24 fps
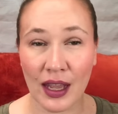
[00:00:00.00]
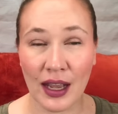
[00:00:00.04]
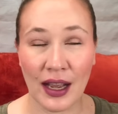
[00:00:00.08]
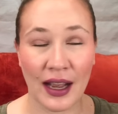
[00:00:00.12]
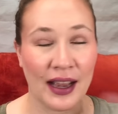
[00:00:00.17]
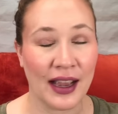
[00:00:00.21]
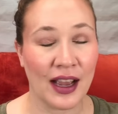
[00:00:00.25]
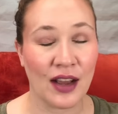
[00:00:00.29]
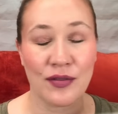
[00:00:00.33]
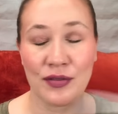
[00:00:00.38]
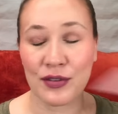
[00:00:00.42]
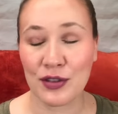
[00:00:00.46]
I
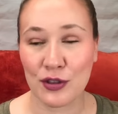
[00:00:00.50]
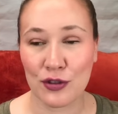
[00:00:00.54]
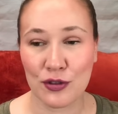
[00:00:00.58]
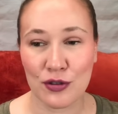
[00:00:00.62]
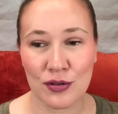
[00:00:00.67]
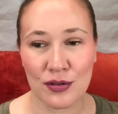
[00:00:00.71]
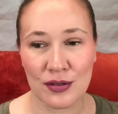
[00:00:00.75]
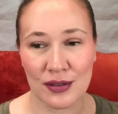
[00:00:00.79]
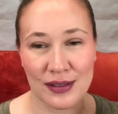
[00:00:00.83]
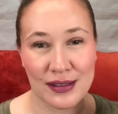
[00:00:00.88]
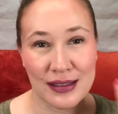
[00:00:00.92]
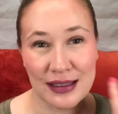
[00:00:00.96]
have
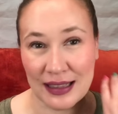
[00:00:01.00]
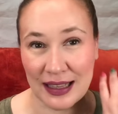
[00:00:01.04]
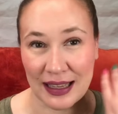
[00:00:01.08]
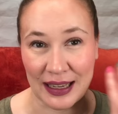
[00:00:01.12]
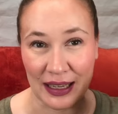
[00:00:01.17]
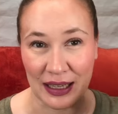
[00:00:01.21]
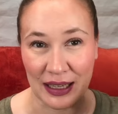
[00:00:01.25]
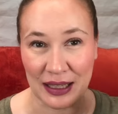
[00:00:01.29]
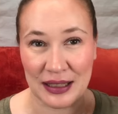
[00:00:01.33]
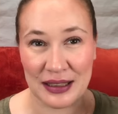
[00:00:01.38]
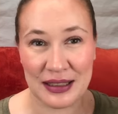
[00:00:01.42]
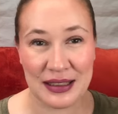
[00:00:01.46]

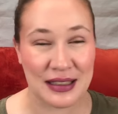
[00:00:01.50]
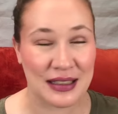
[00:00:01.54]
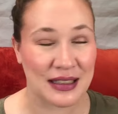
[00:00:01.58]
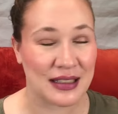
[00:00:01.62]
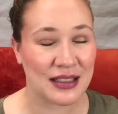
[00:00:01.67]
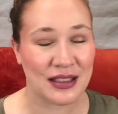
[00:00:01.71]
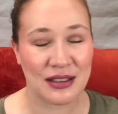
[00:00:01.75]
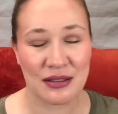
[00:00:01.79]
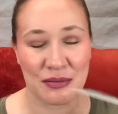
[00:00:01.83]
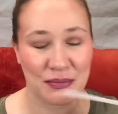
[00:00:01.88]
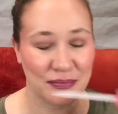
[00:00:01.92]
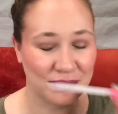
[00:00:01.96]
like,
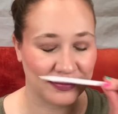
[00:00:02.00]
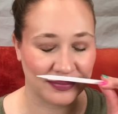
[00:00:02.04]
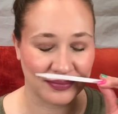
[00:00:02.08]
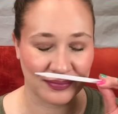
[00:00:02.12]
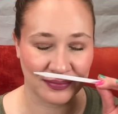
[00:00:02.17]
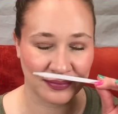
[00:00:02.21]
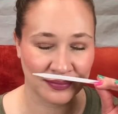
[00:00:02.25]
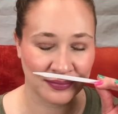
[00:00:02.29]
mm,